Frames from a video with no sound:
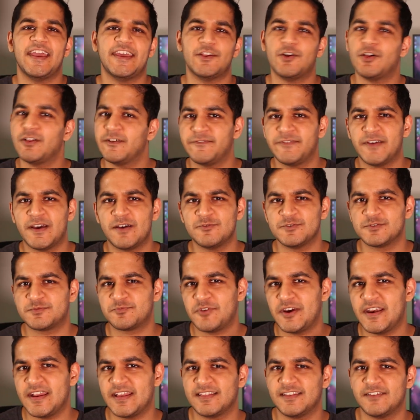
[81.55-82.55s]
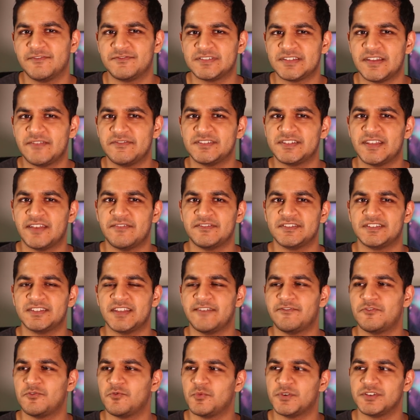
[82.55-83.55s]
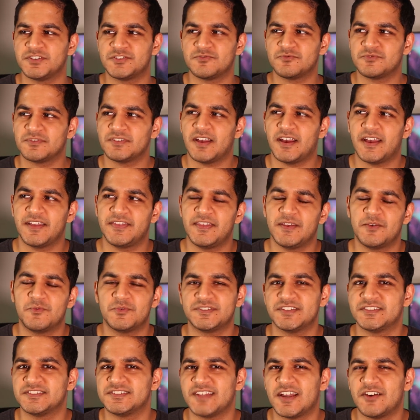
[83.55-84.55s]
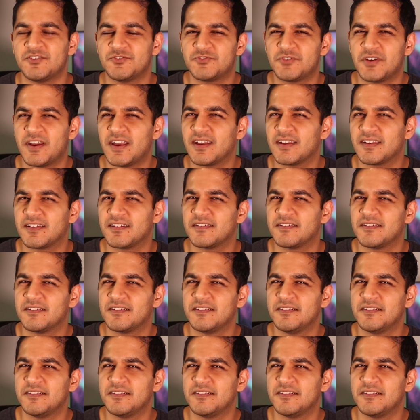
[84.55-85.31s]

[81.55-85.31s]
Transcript: and all I found was Pranic Lift seven seven seven, which I think was a soundtrack,